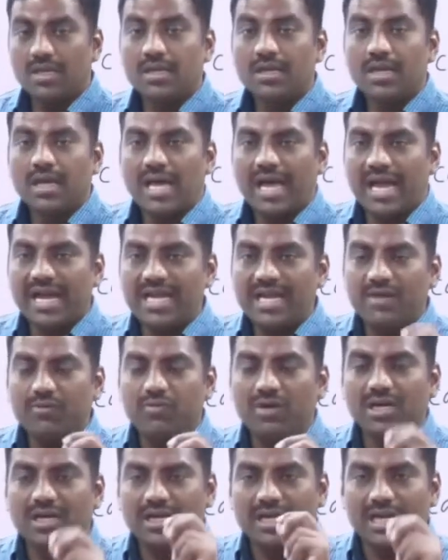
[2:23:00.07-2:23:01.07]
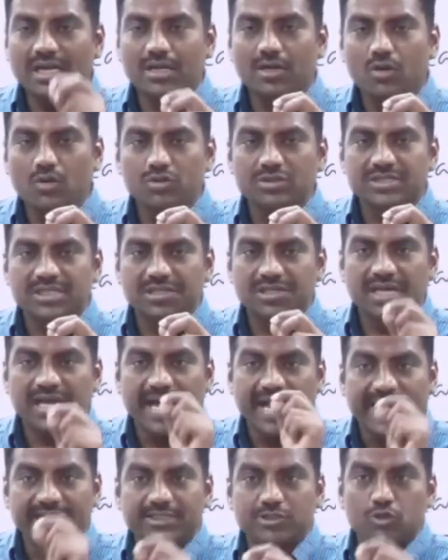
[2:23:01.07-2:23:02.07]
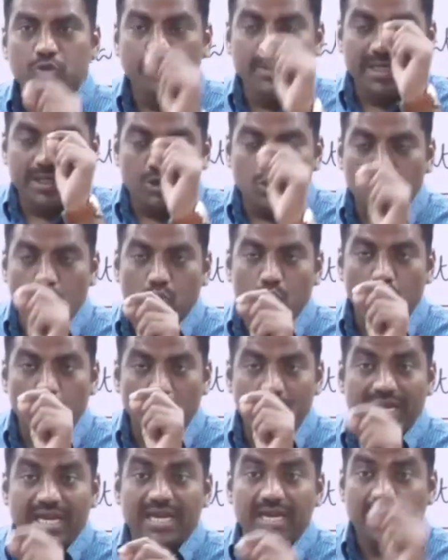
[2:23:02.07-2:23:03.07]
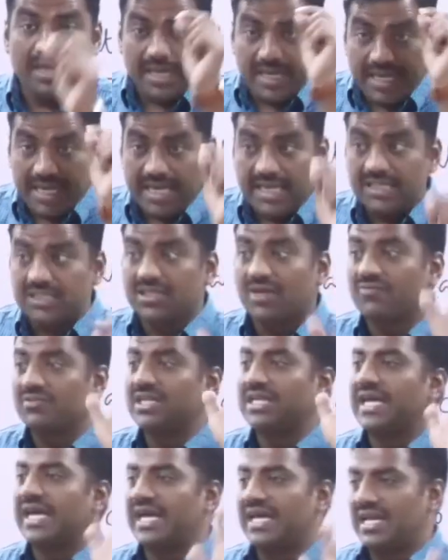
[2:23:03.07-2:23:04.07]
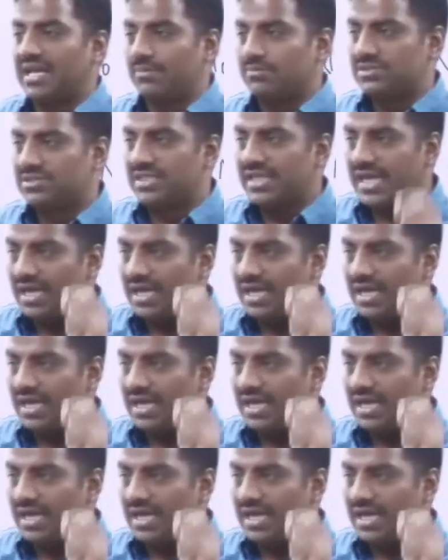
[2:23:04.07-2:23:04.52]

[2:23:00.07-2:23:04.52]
And your conclusion has to be true in each of the diagrams. Then